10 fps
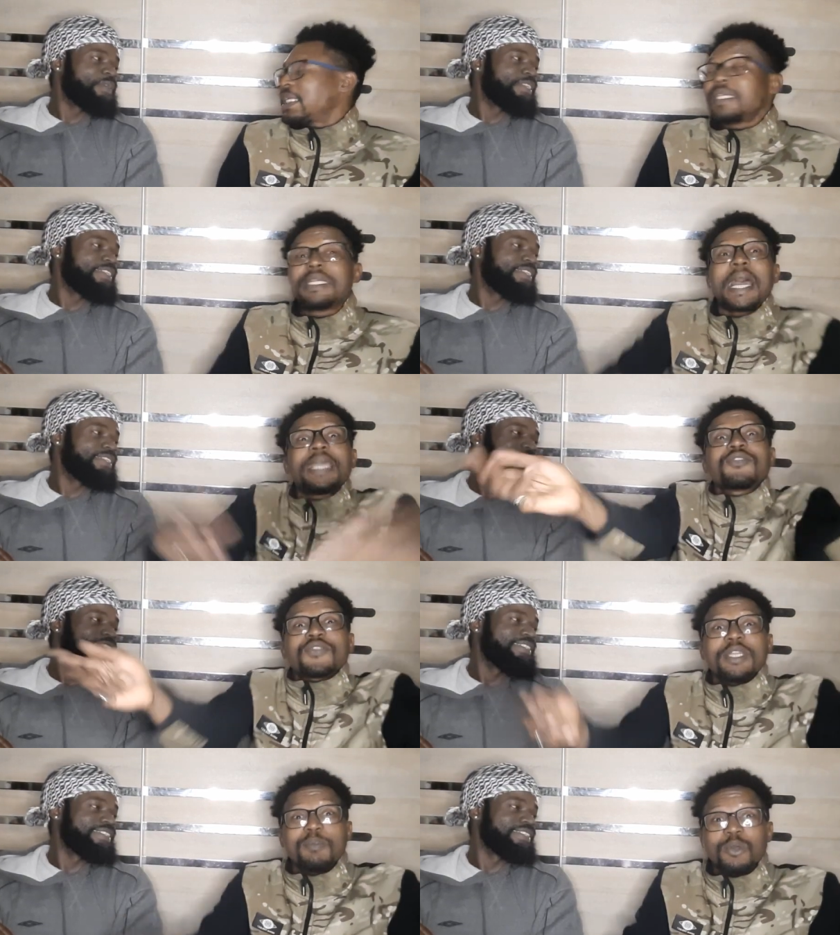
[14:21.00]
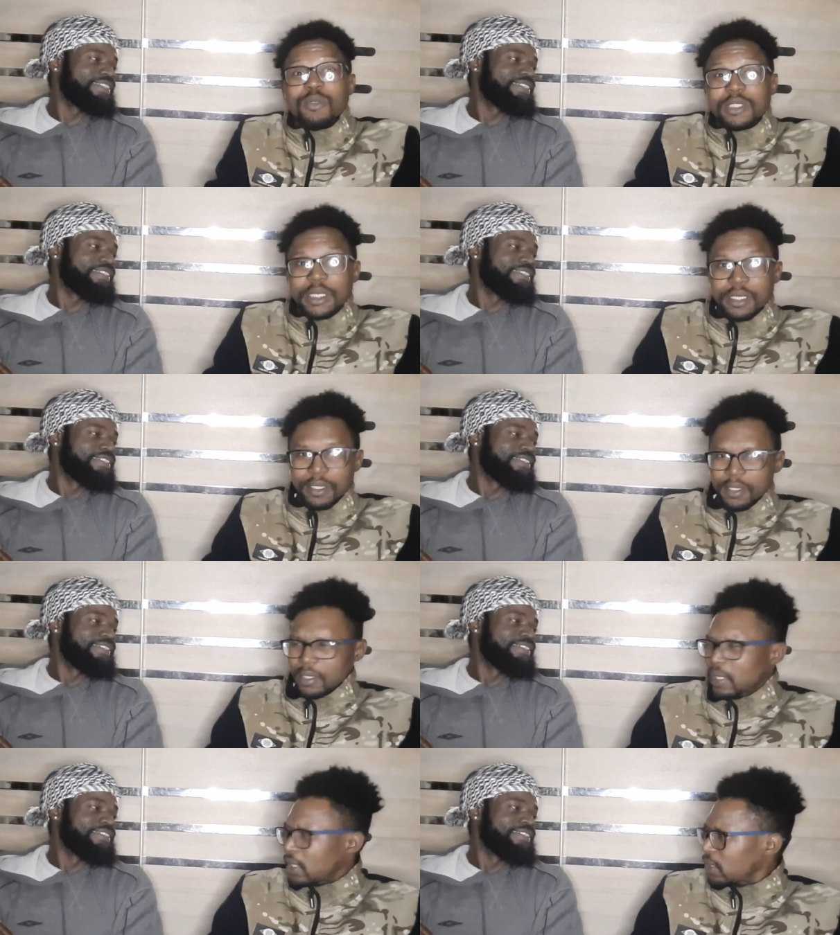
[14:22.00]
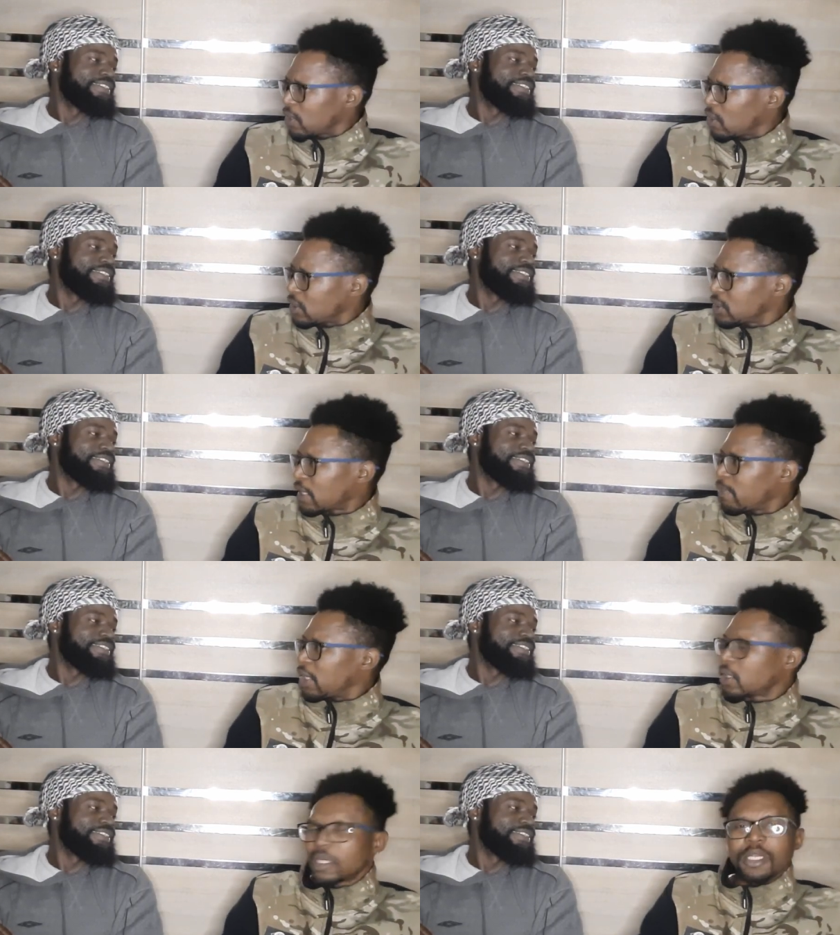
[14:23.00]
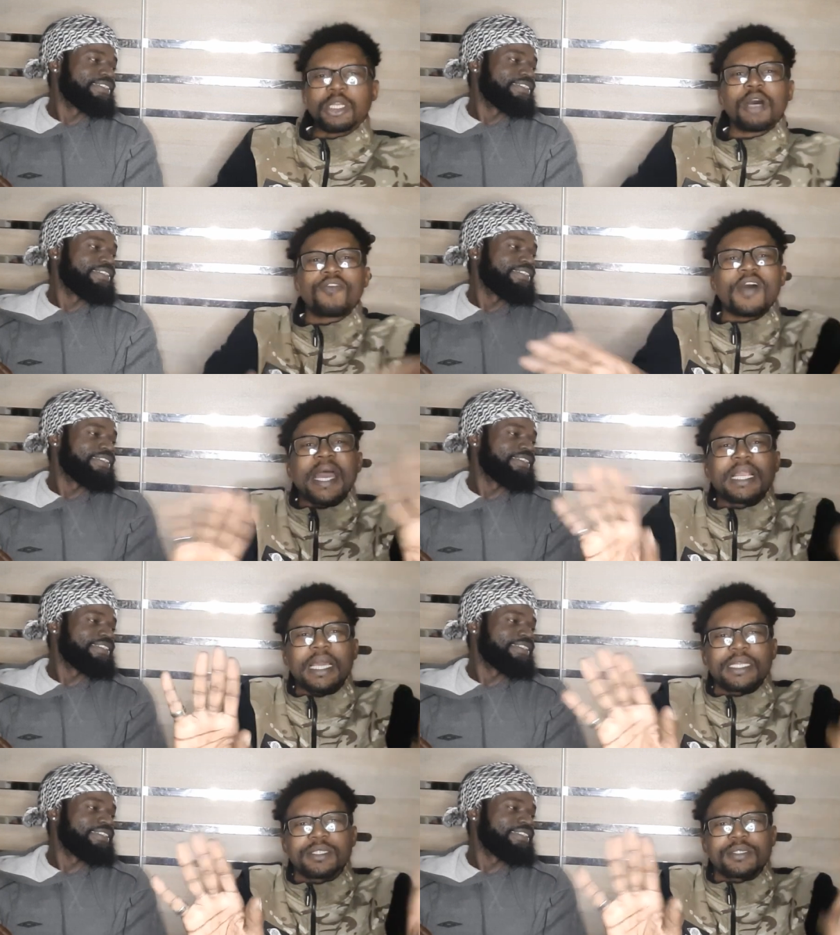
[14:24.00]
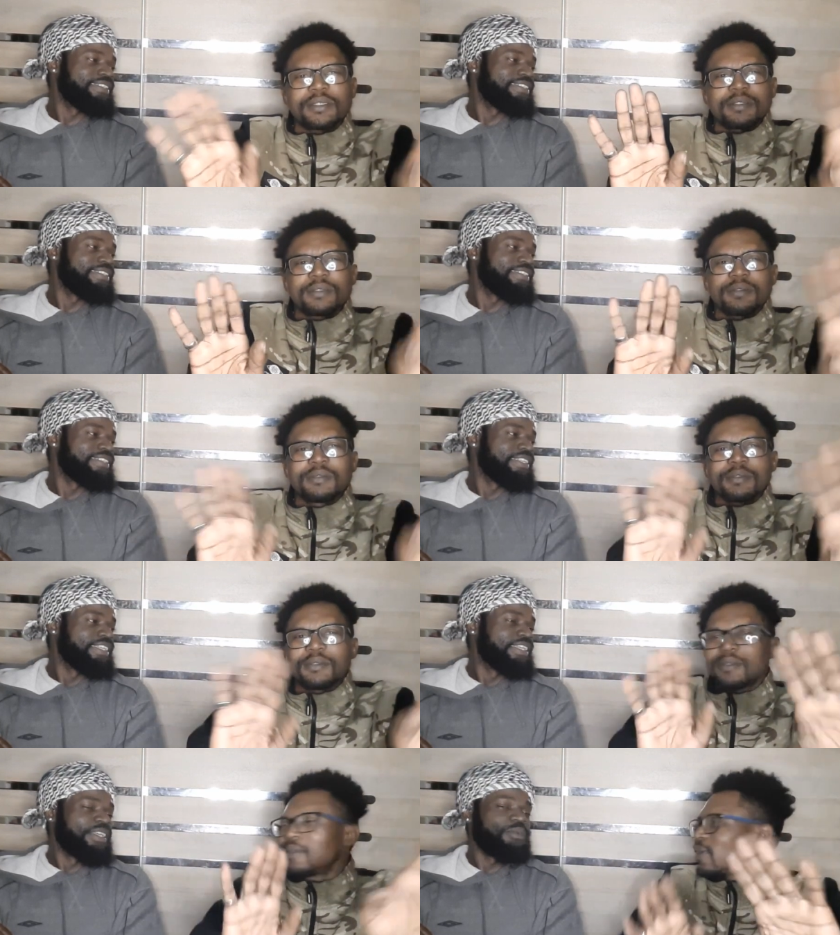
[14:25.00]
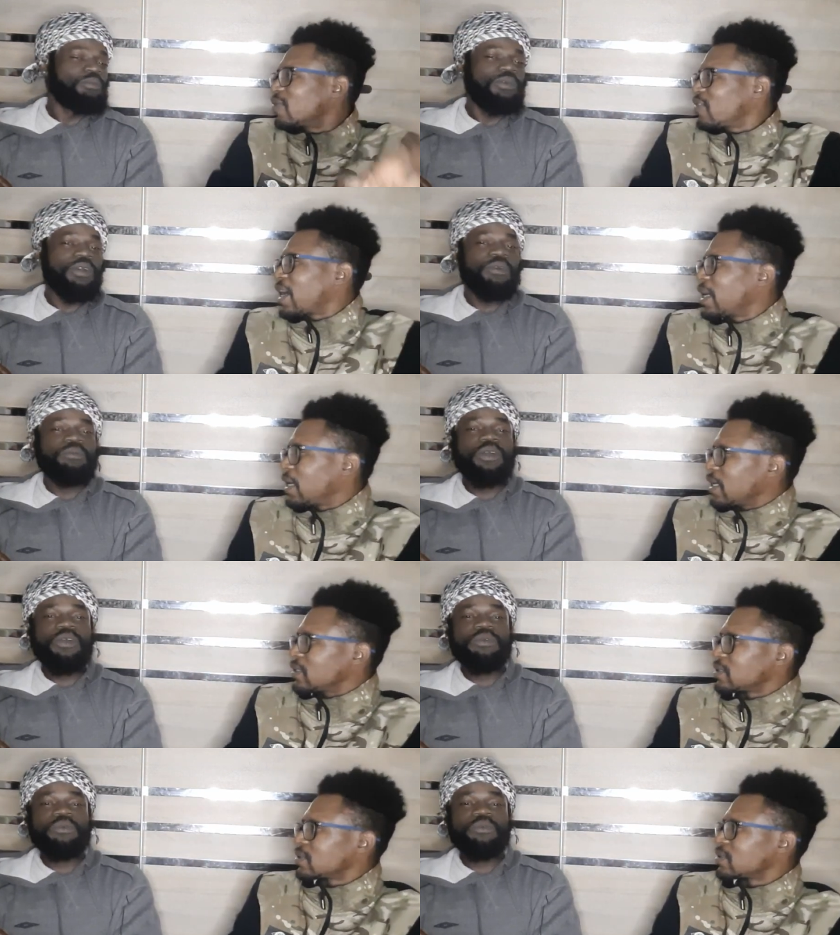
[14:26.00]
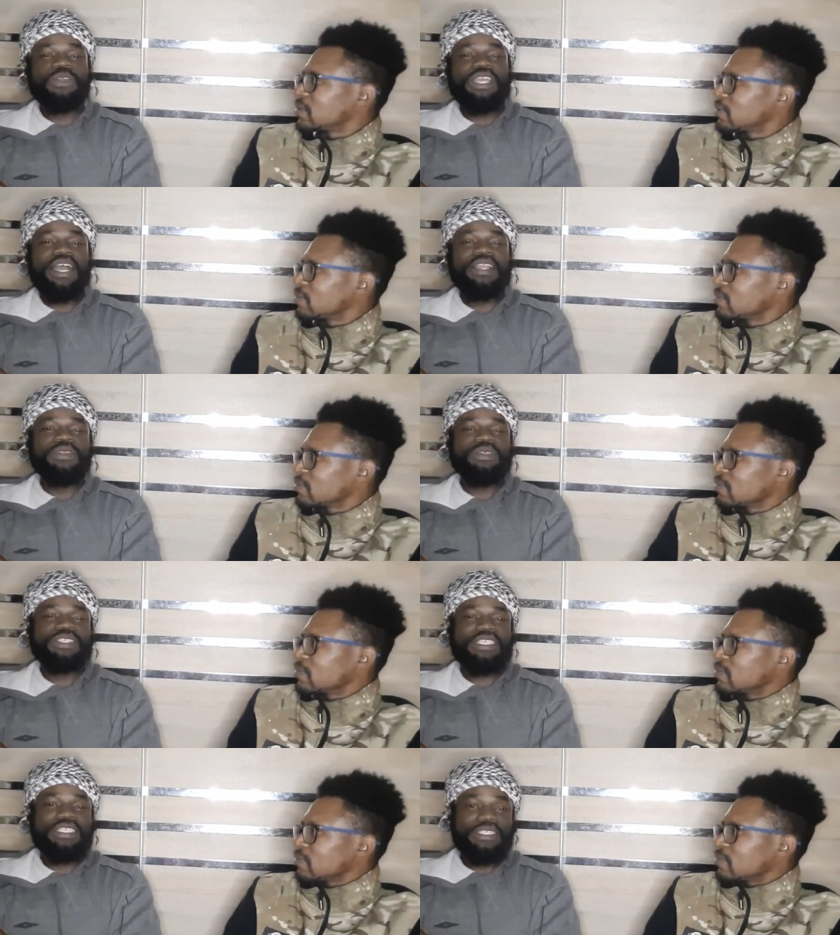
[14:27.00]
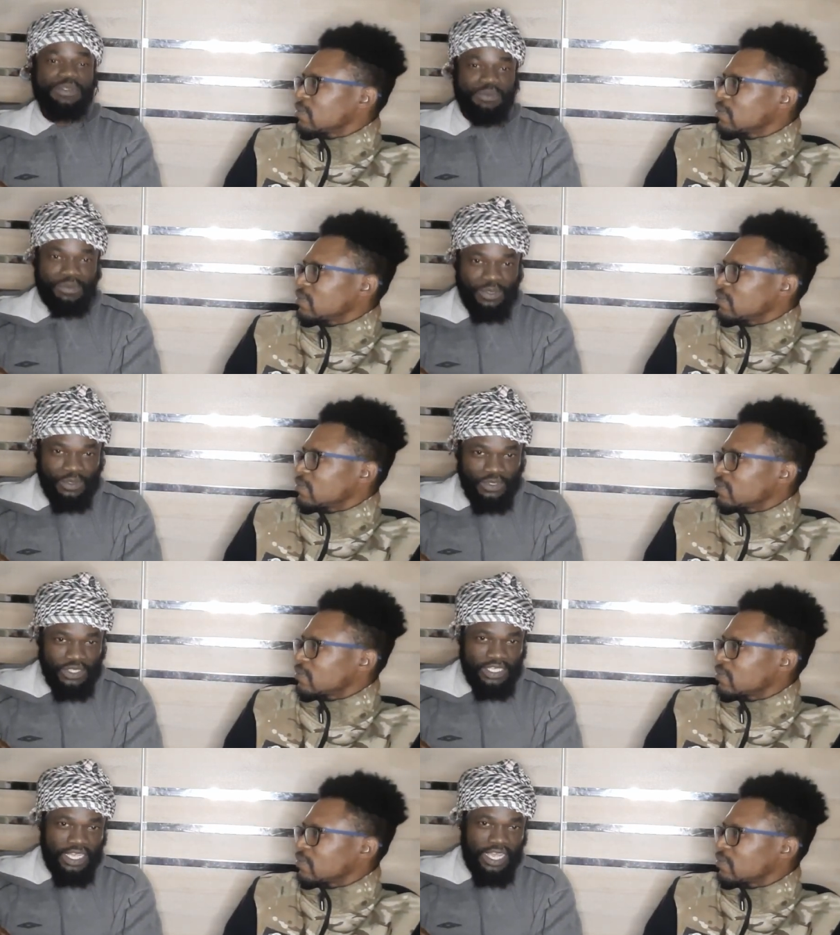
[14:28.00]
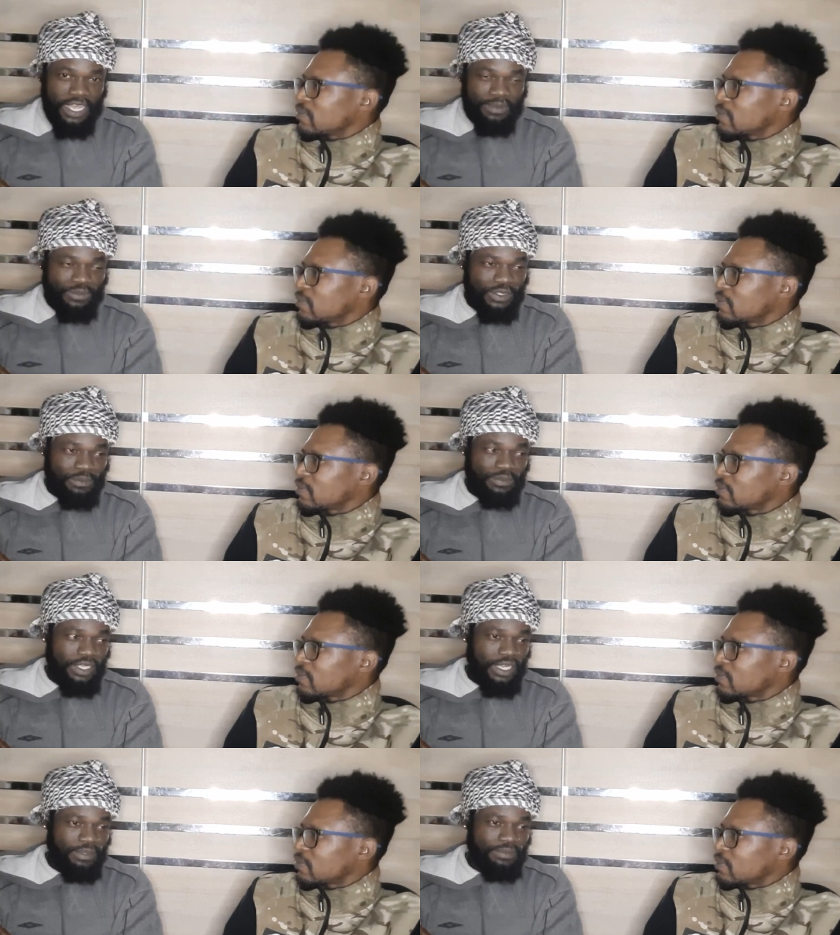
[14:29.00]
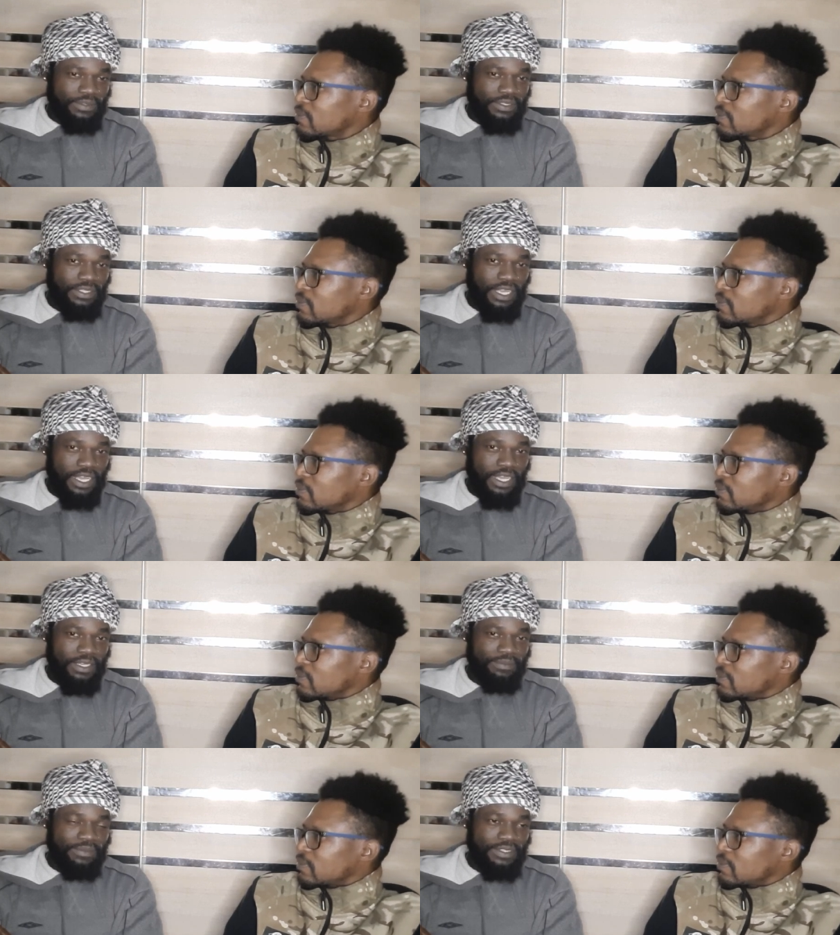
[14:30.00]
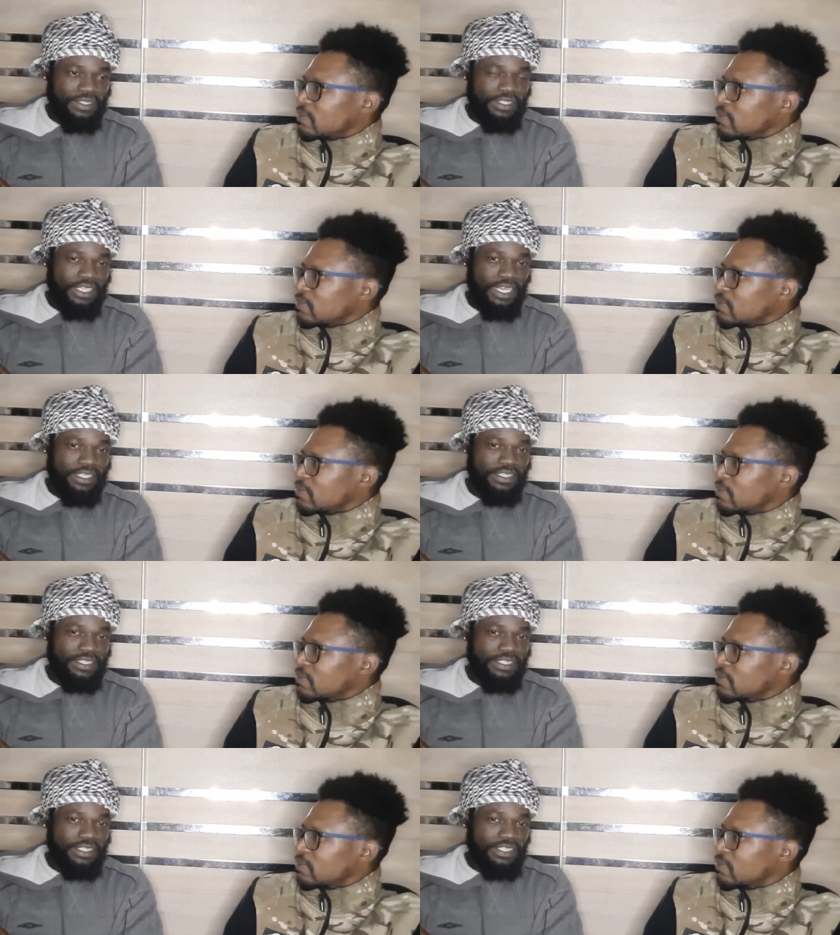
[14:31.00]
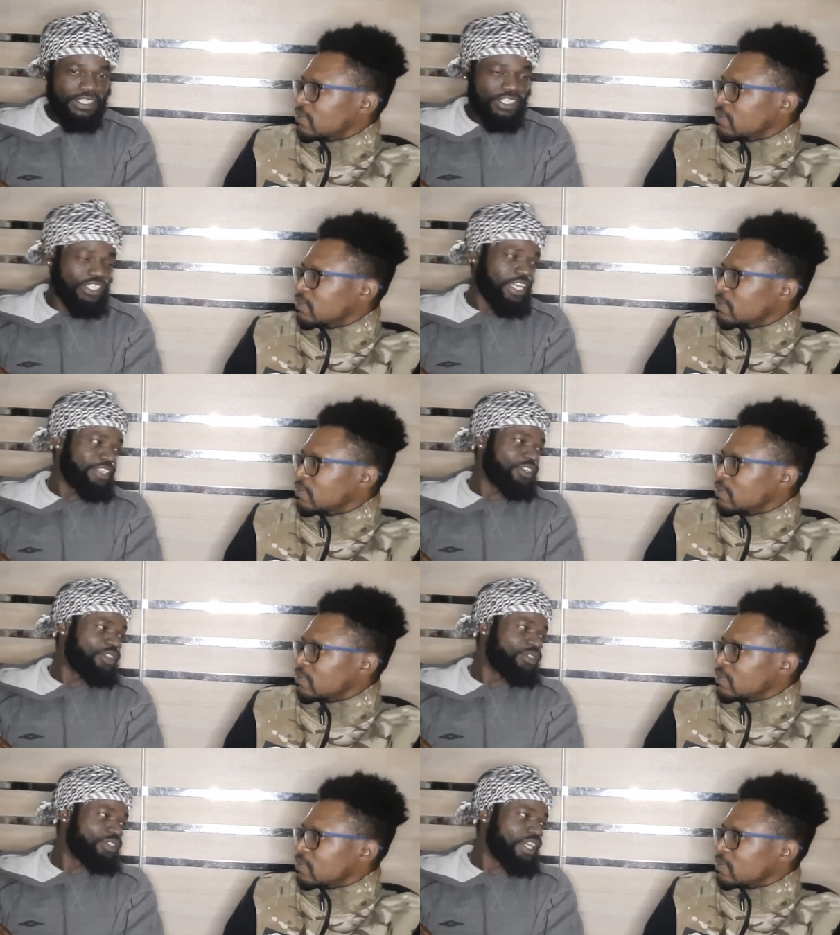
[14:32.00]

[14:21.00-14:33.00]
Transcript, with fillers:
Speaker 1: it nice for the music and the culture, blood. No violence. No violence. But
Speaker 2: we all know, so this music, um, sometimes um, it can it can go